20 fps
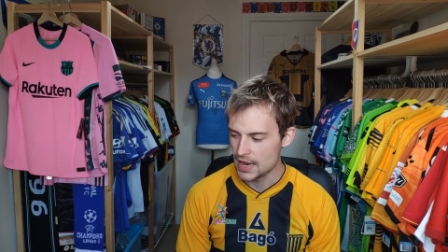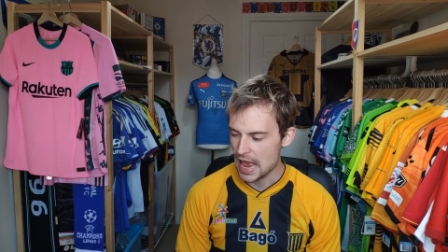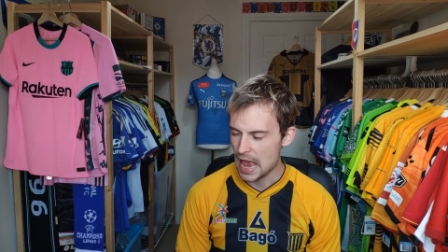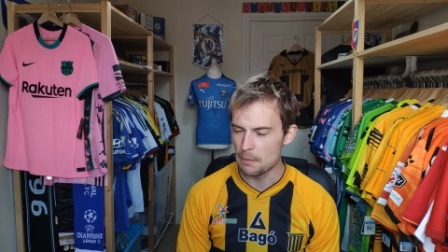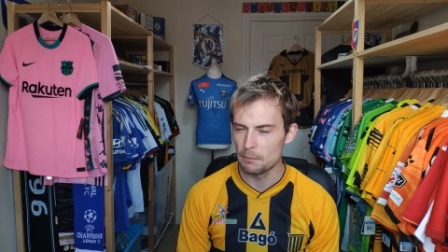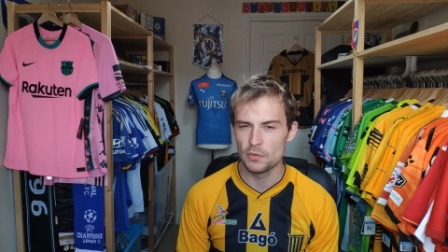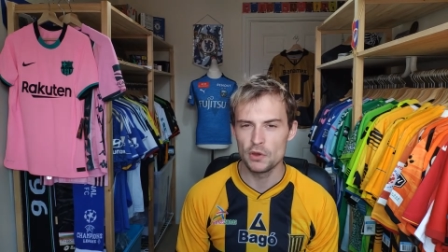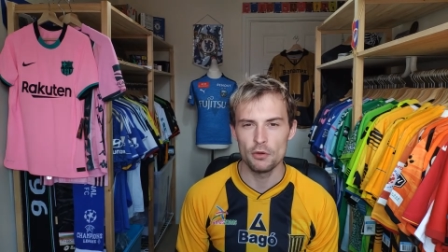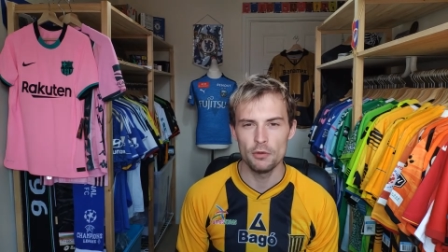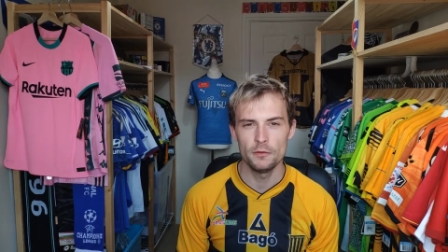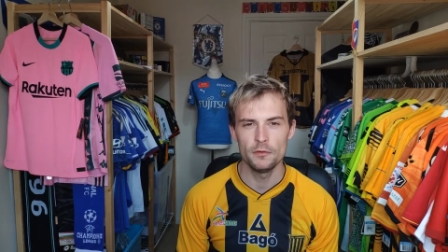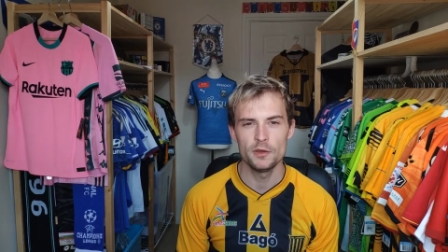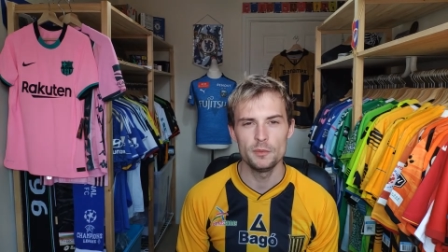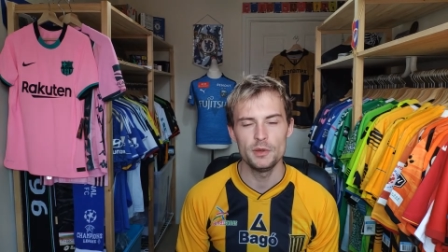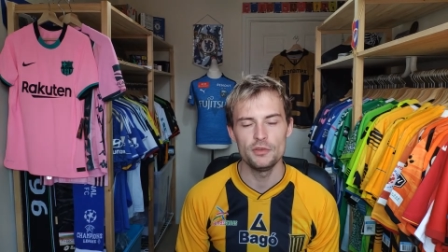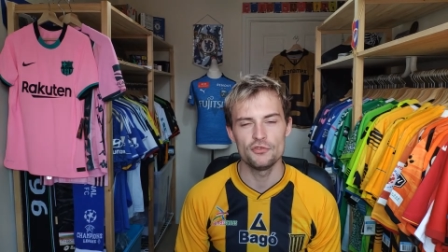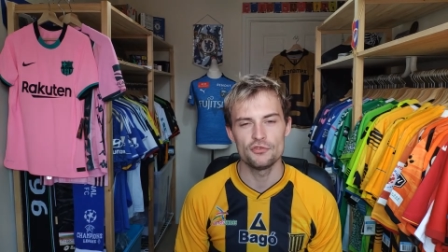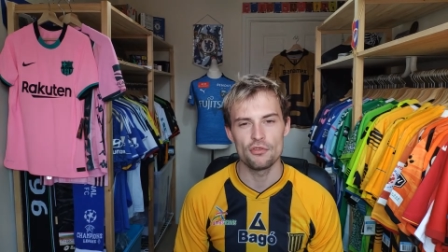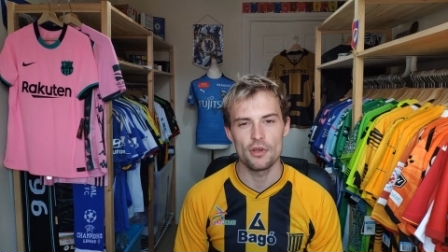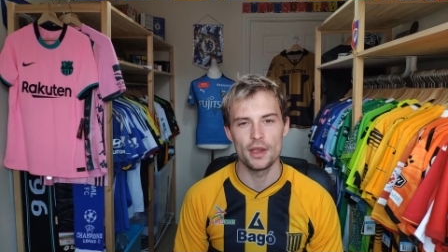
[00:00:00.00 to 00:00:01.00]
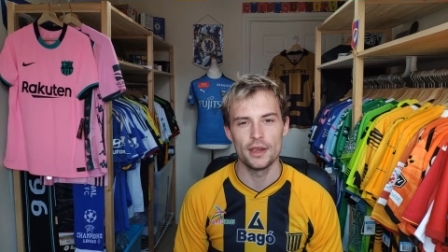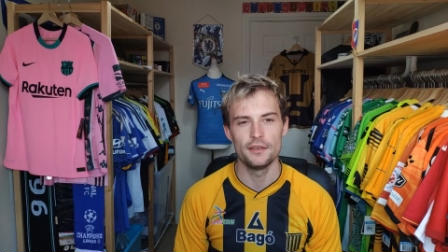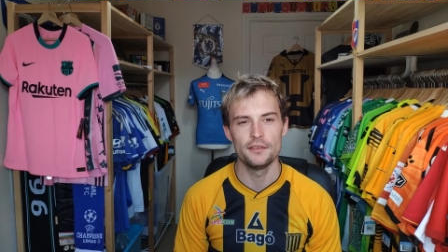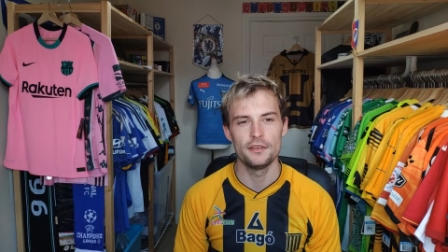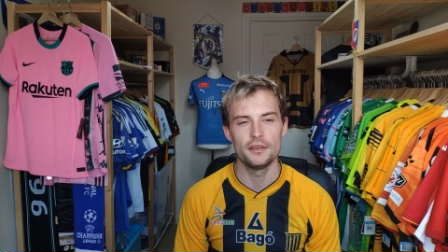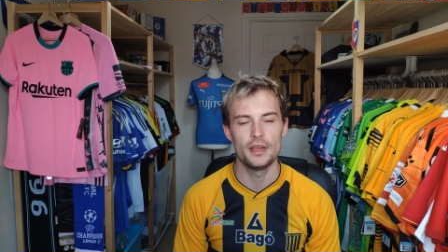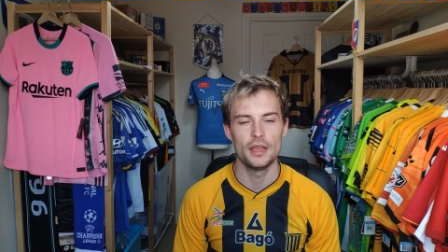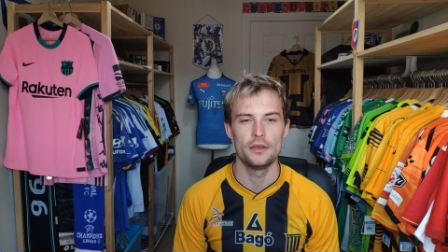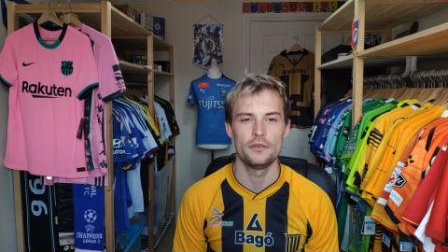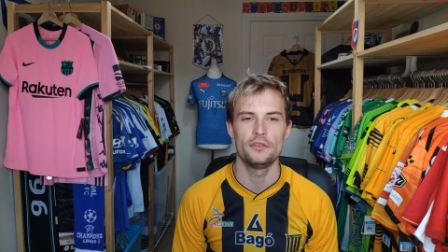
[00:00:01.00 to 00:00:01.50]
I'm going to be trying
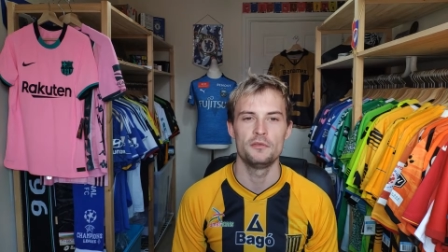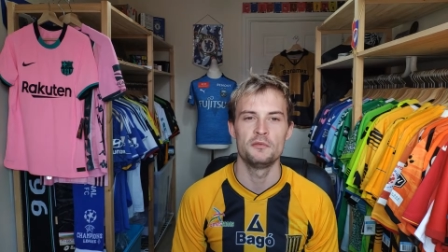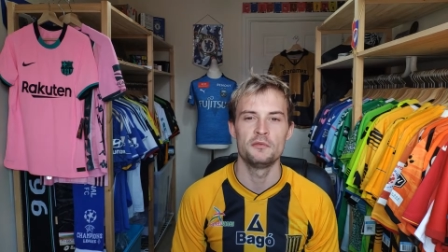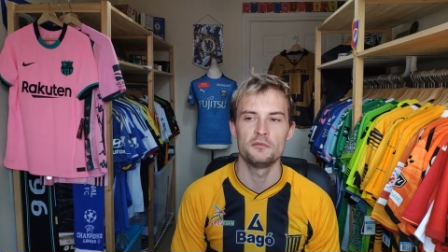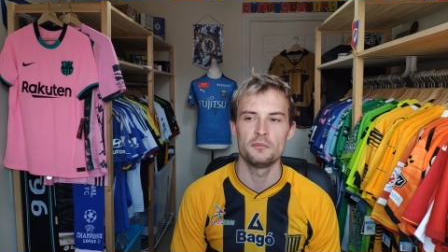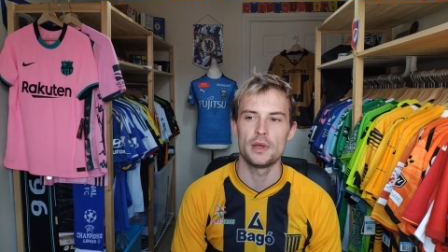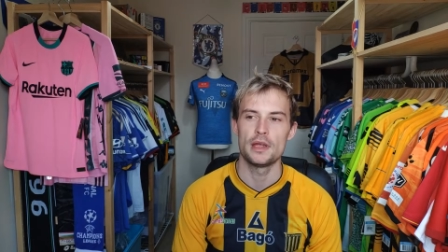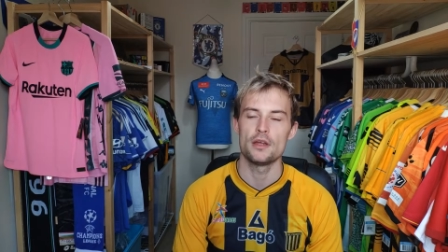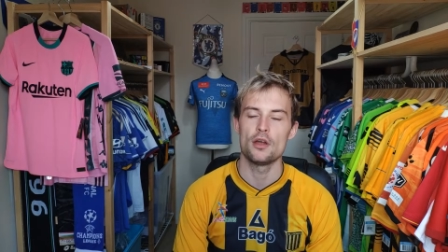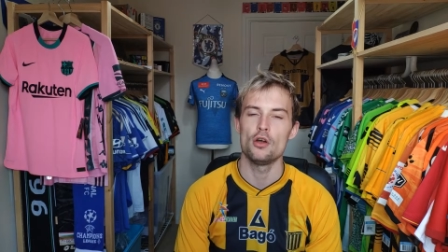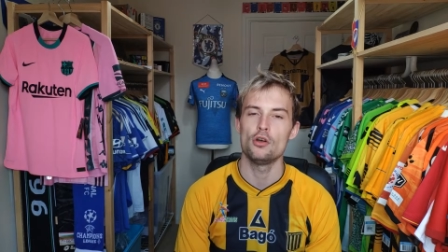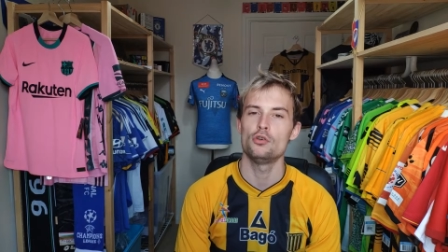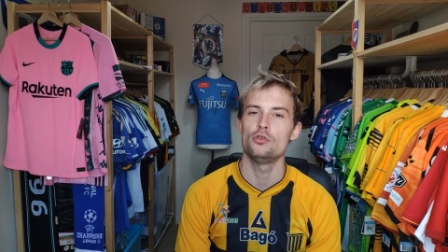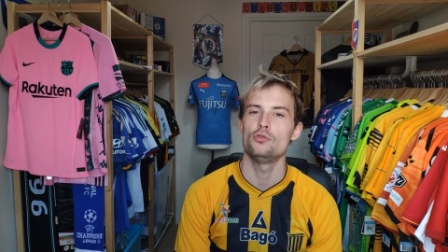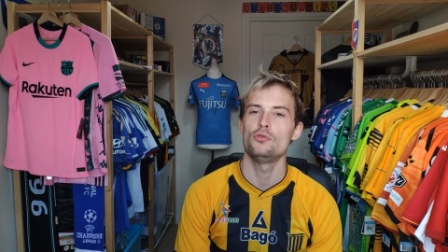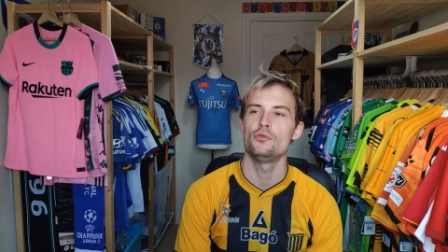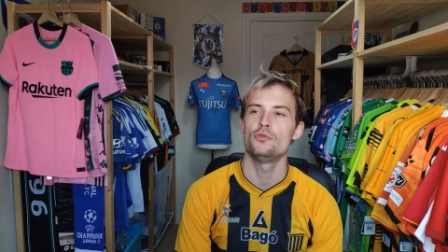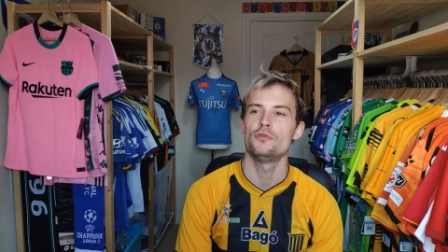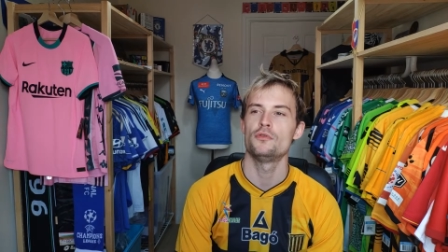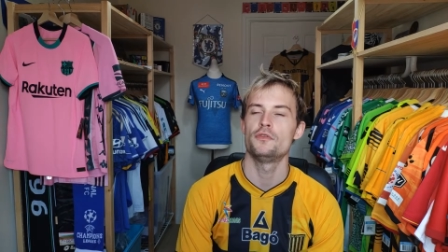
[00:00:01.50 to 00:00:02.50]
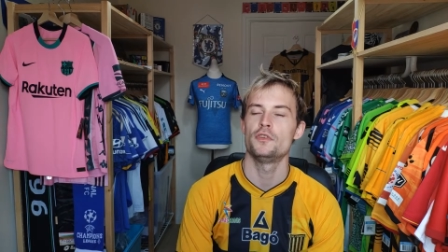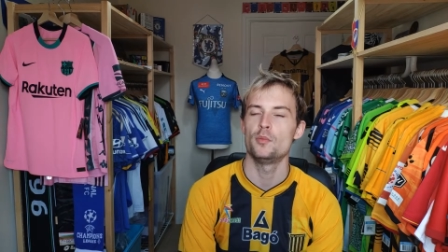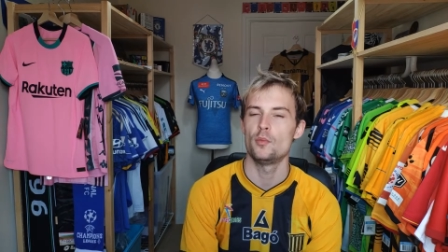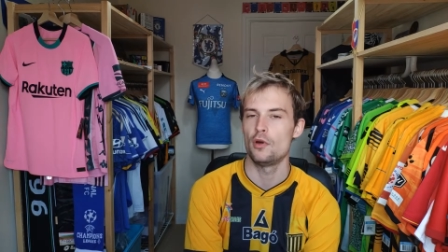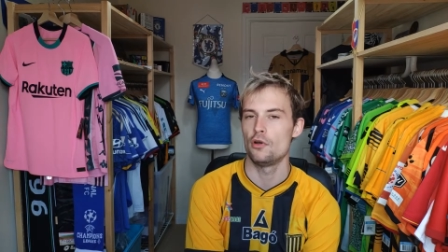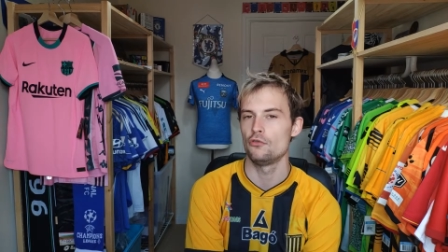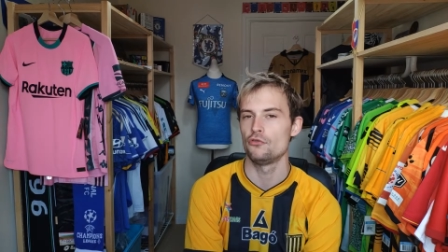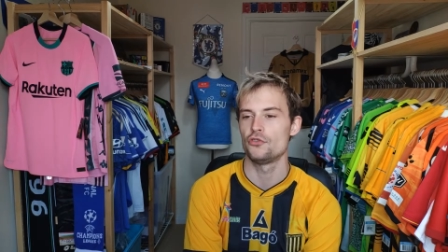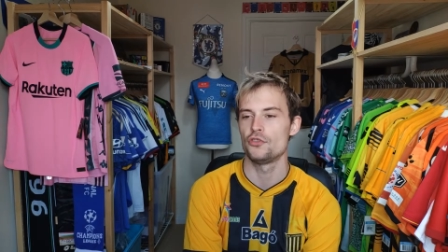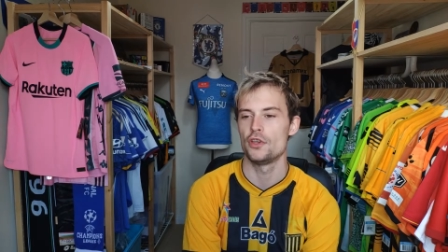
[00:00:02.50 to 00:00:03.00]
to get some of my own
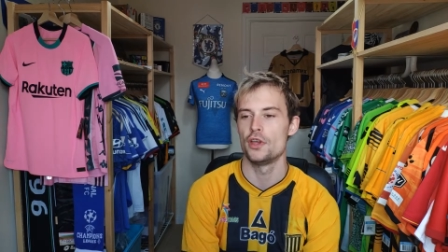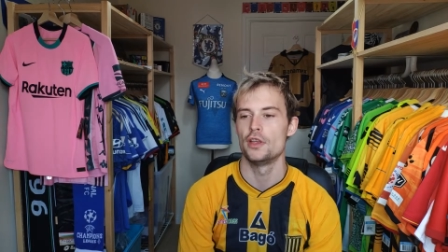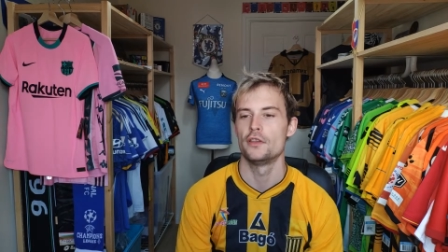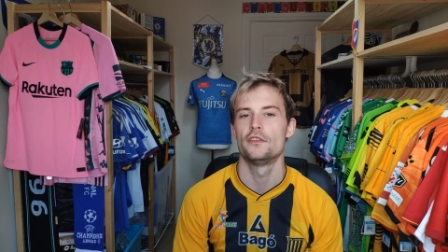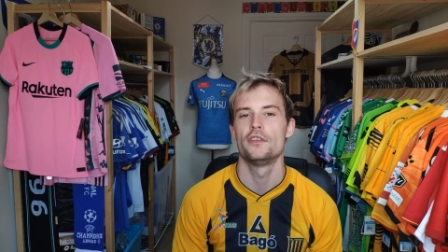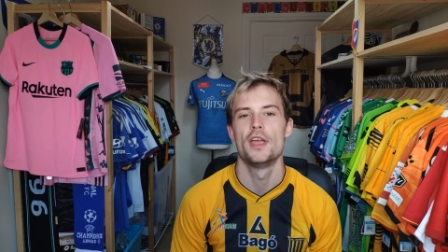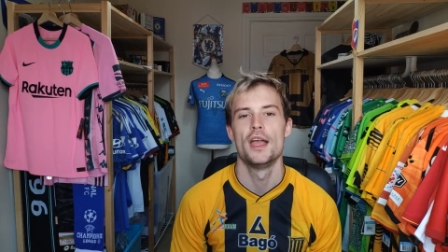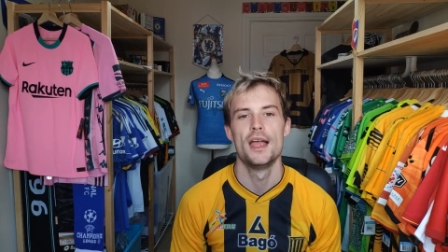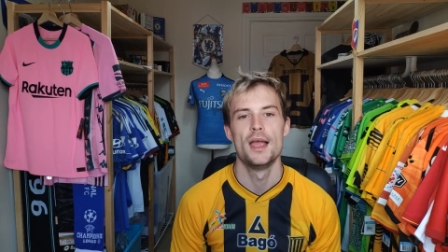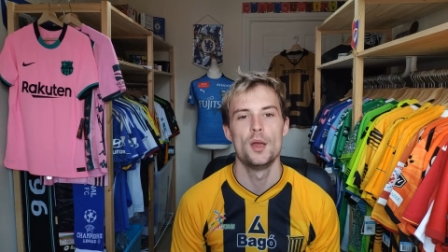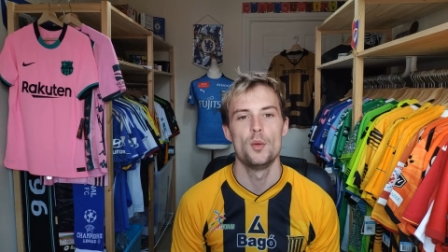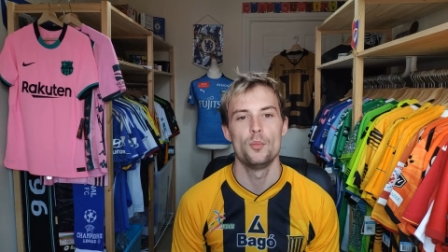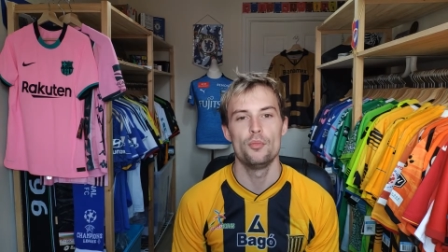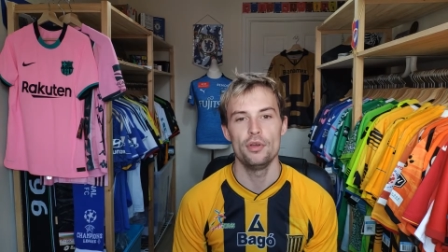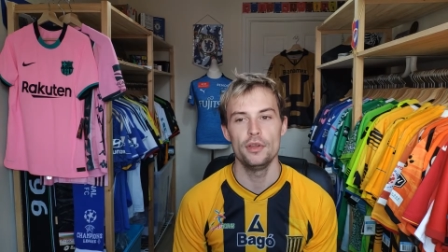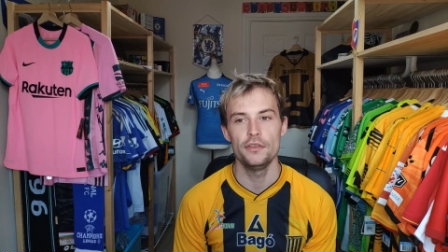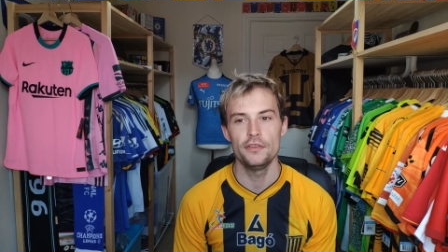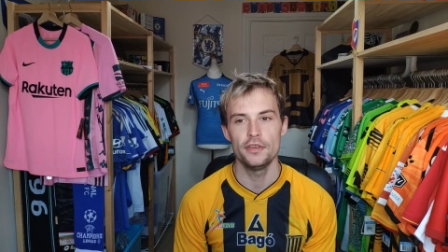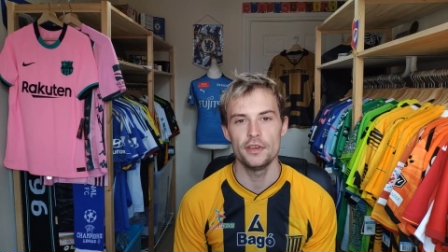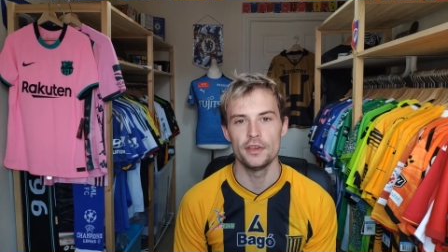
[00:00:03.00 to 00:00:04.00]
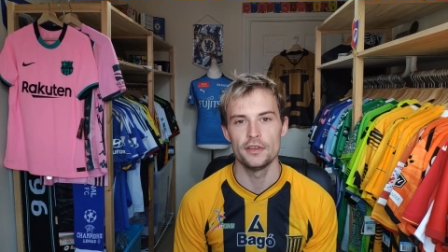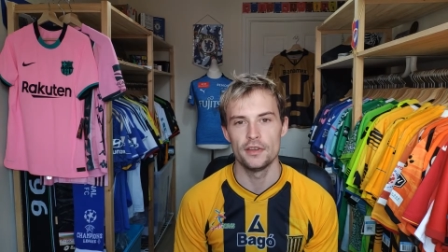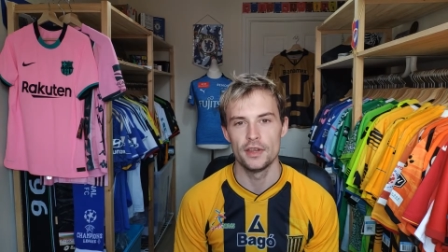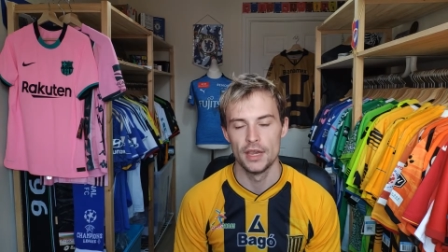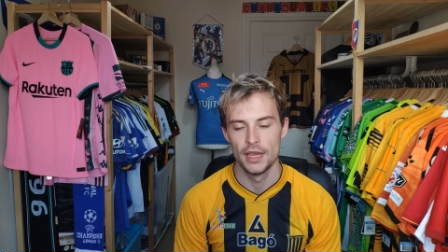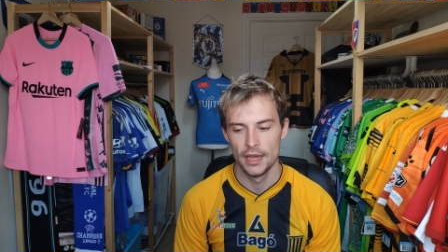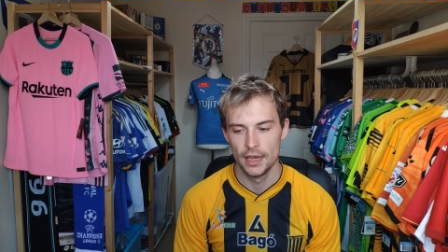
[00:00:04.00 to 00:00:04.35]
football shirts printed.